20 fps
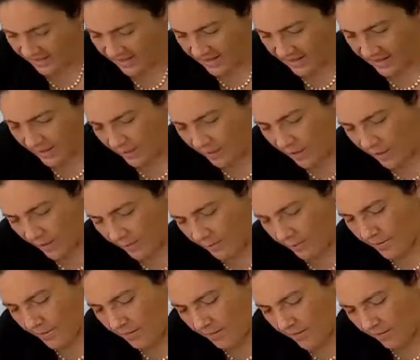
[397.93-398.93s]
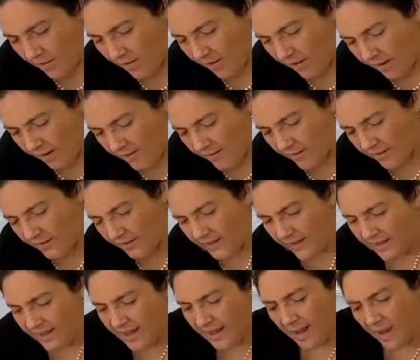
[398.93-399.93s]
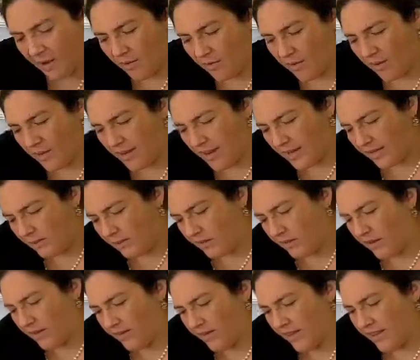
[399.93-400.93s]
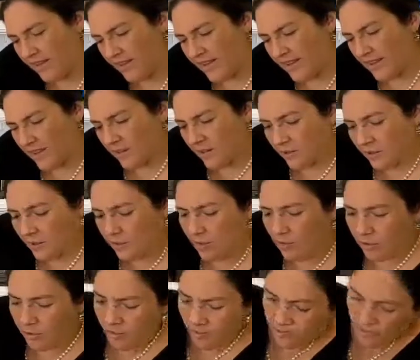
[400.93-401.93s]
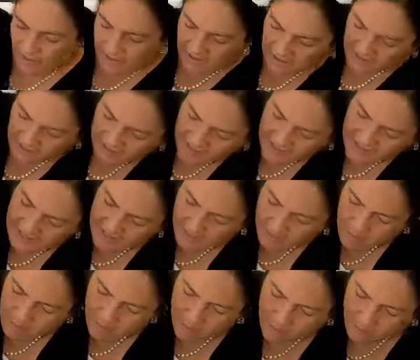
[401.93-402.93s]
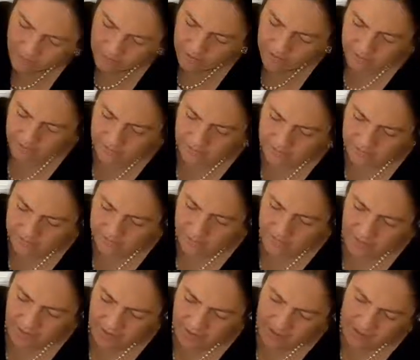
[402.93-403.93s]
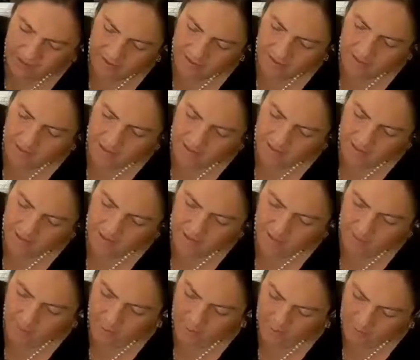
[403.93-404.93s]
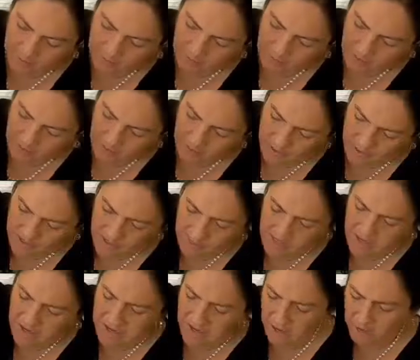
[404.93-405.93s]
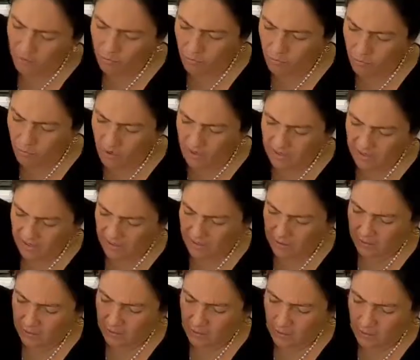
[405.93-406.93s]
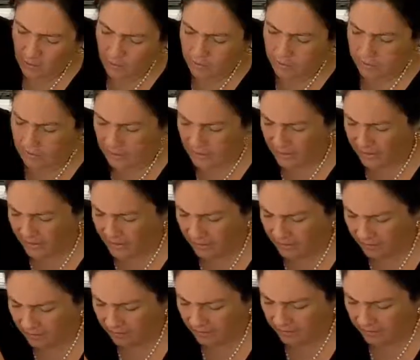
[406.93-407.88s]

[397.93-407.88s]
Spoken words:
I'm gonna bring everything down. I like to leave it sort of like a clean bowl, the best possible. I don't need to wash this bowl or anything.